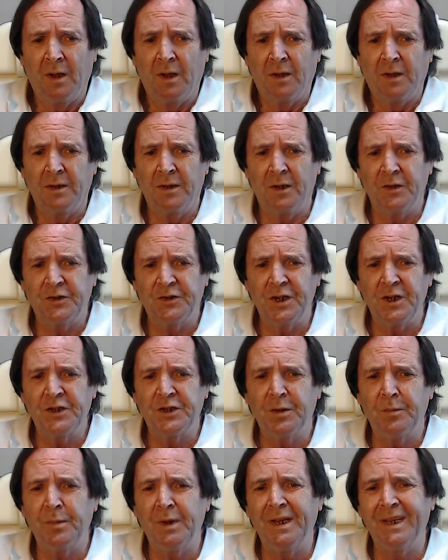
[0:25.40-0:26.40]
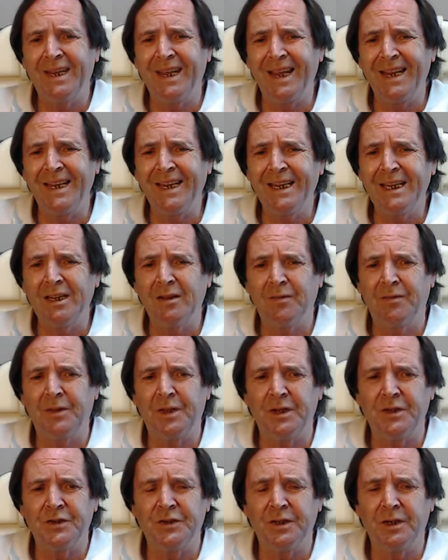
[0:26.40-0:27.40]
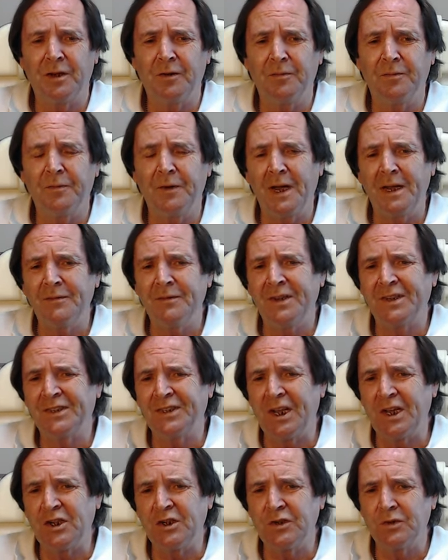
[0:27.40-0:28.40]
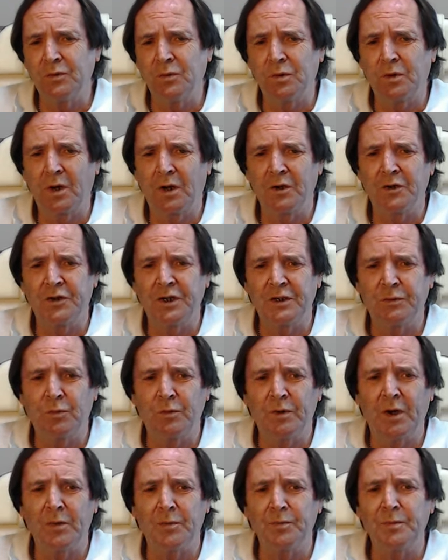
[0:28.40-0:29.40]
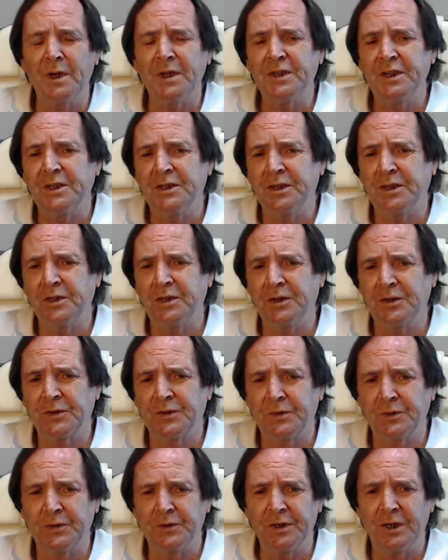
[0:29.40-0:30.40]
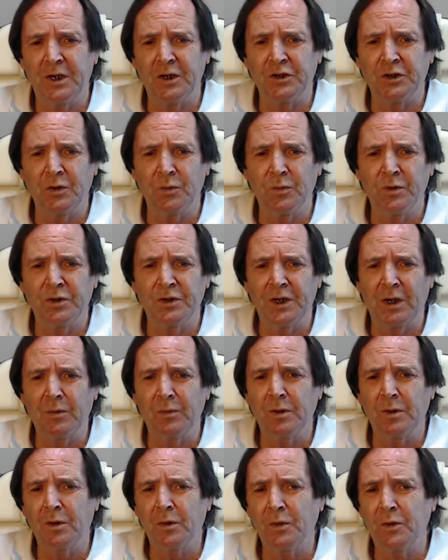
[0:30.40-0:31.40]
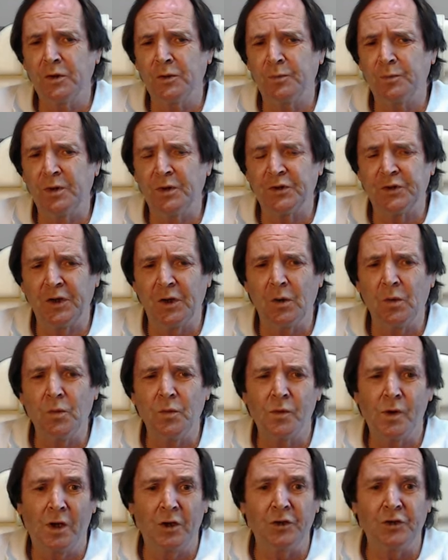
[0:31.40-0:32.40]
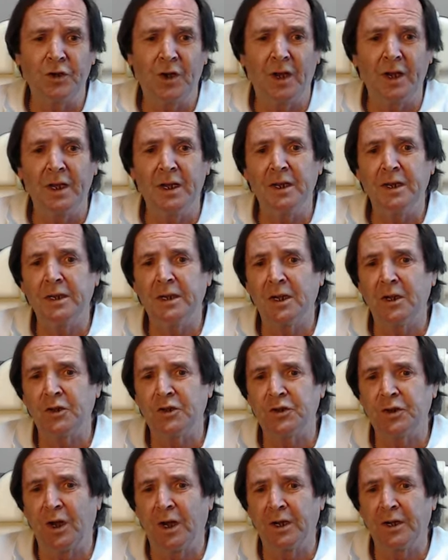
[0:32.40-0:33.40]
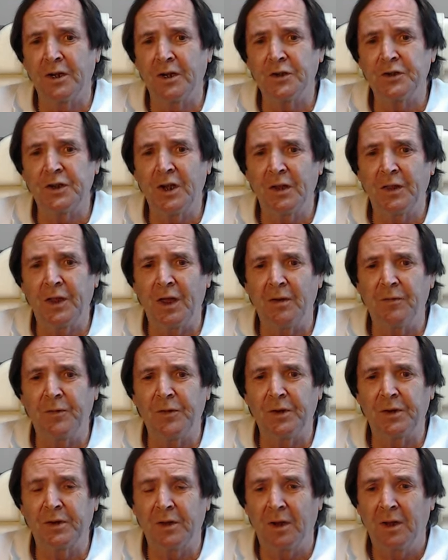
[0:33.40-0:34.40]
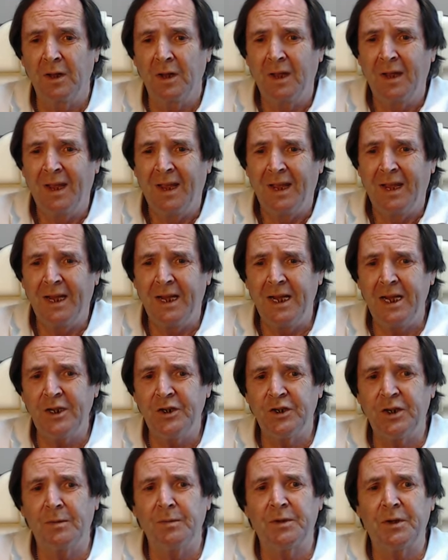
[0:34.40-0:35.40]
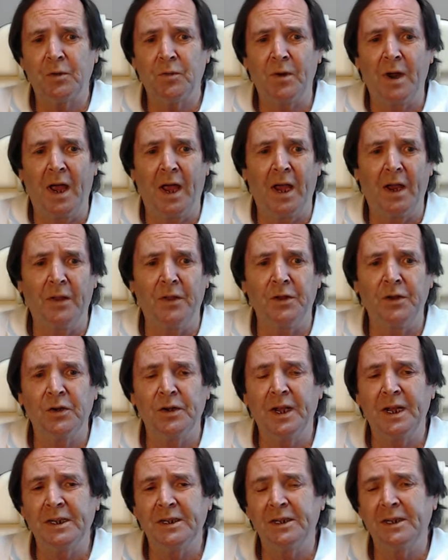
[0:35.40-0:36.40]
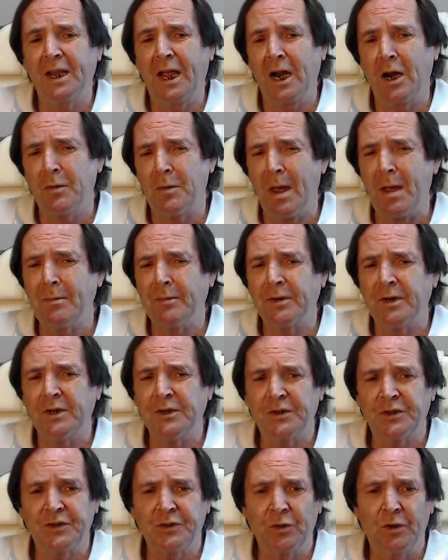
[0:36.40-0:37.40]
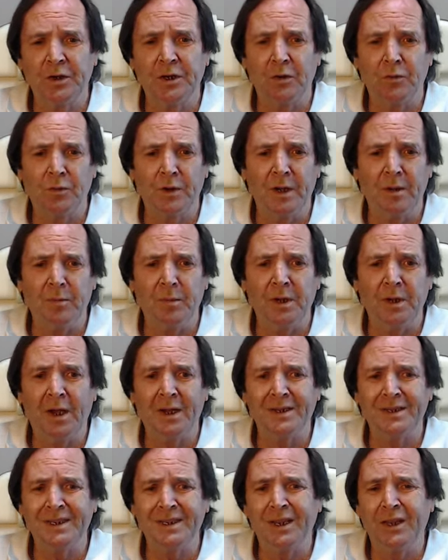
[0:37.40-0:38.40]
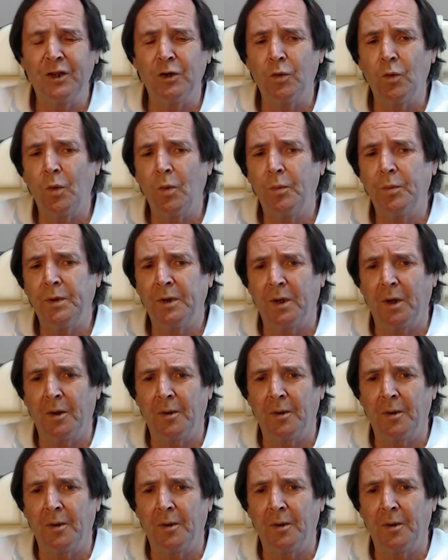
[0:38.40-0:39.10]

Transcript: Now, since the beginning of this year, five additional countries were admitted to the association, which now includes Brazil, Russia, India, China, South Africa, Egypt, Iran, the United Arab Emirates, Saudi Arabia and Ethiopia.